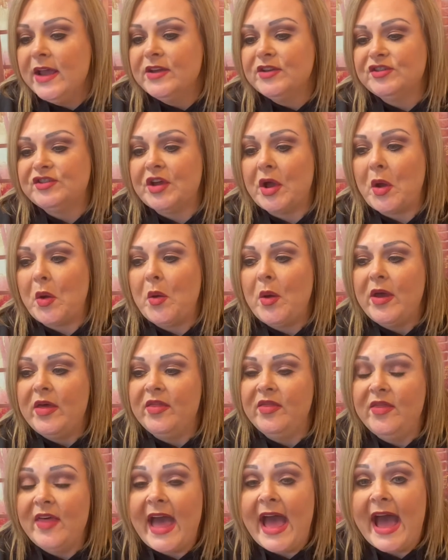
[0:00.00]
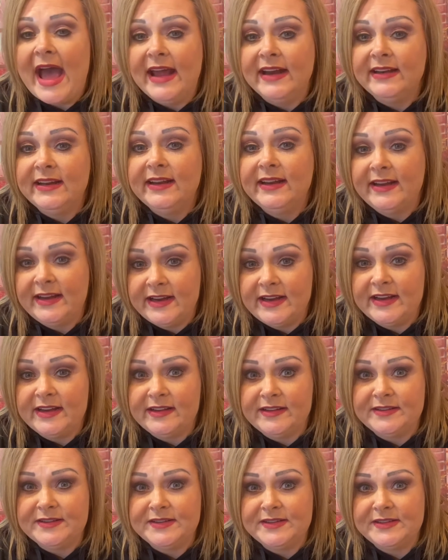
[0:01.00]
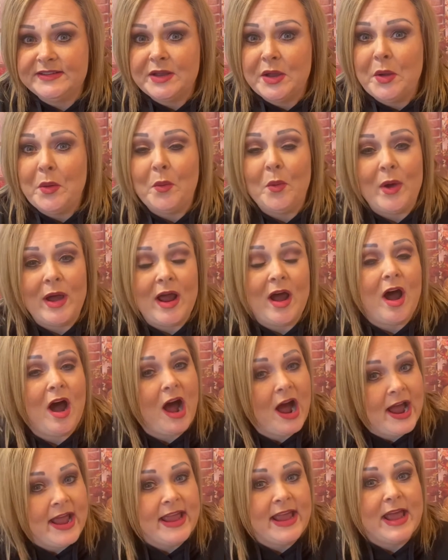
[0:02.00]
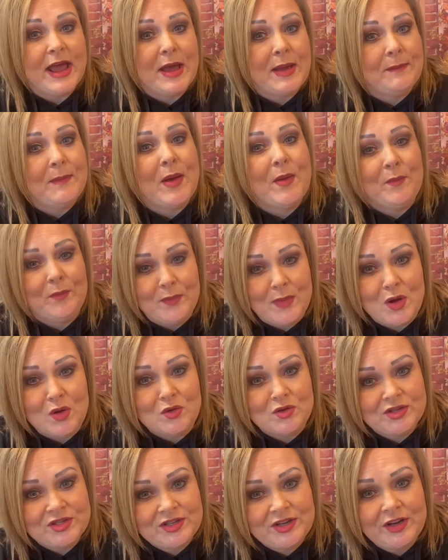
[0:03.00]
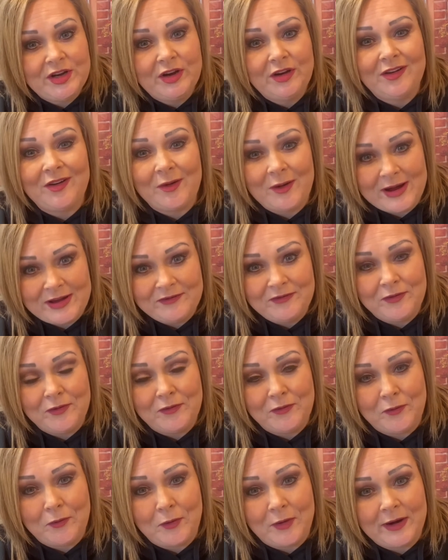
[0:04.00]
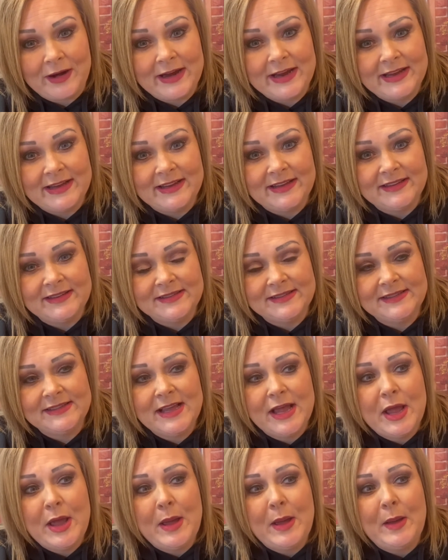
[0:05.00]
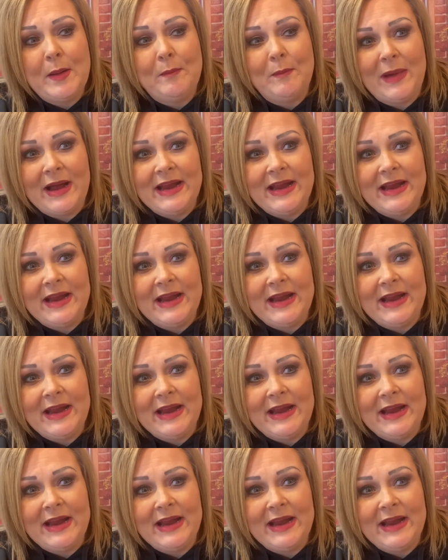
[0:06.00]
So that is what I am most grateful for, is my